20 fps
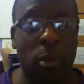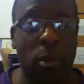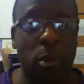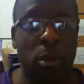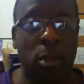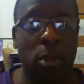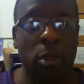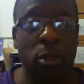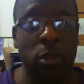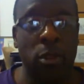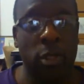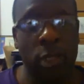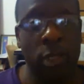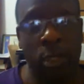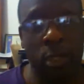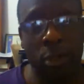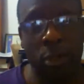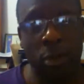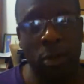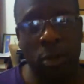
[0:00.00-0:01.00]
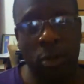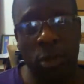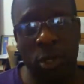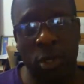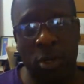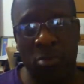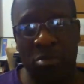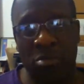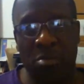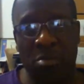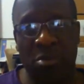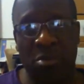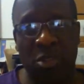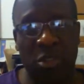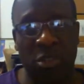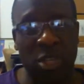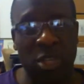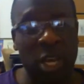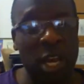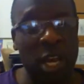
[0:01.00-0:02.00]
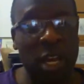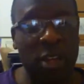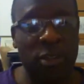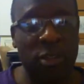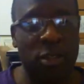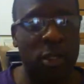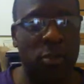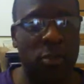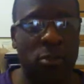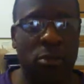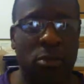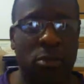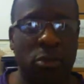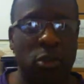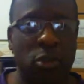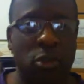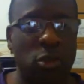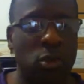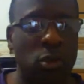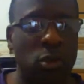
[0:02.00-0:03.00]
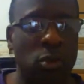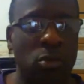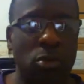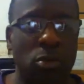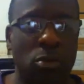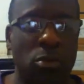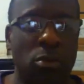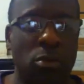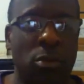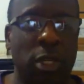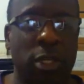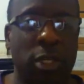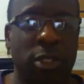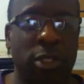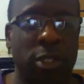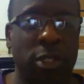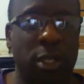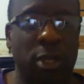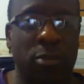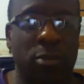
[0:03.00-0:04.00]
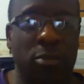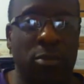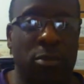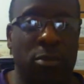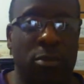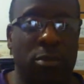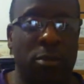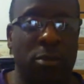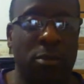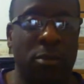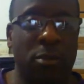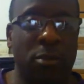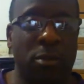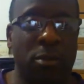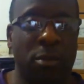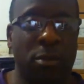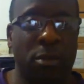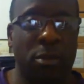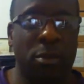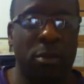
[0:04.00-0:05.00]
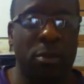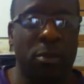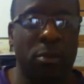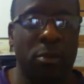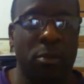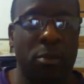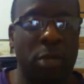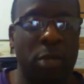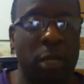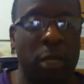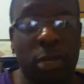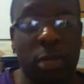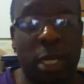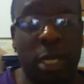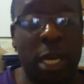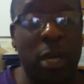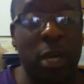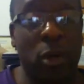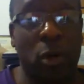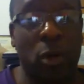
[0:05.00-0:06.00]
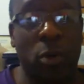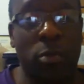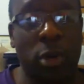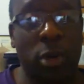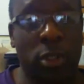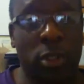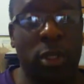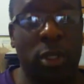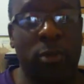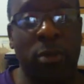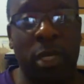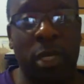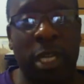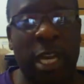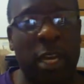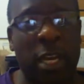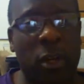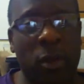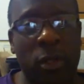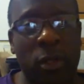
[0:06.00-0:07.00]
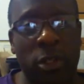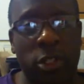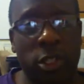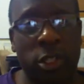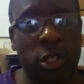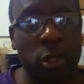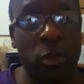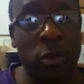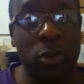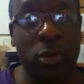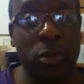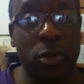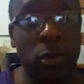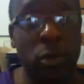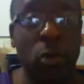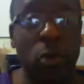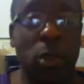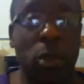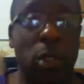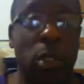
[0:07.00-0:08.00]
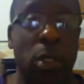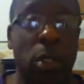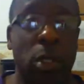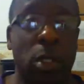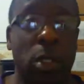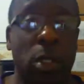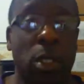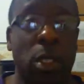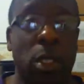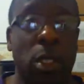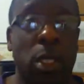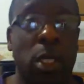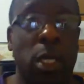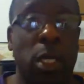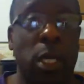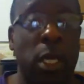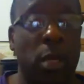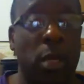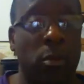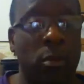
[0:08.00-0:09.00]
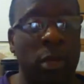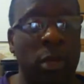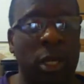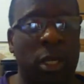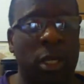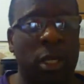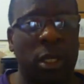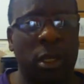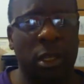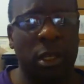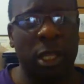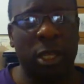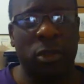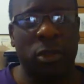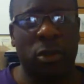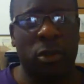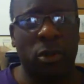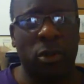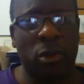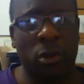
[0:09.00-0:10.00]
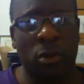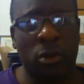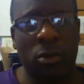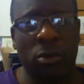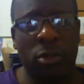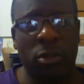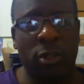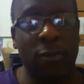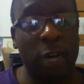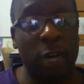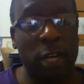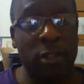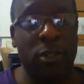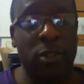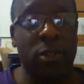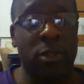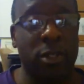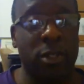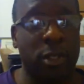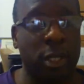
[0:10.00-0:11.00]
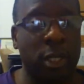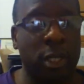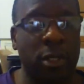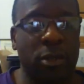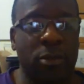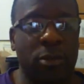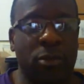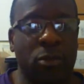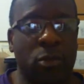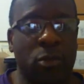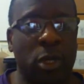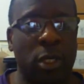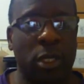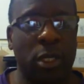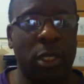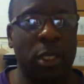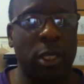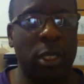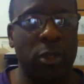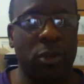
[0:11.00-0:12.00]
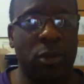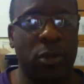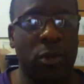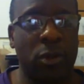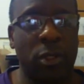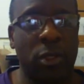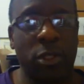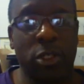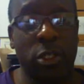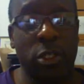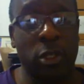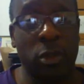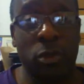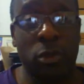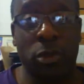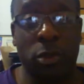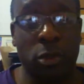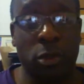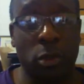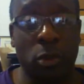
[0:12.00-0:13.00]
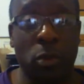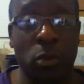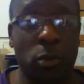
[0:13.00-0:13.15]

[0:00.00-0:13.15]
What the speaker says: in a program, so they can do their designs and do, like, say, make mechanical parts like mechanical engineers do, and make electrical devices like what electrical engineers do,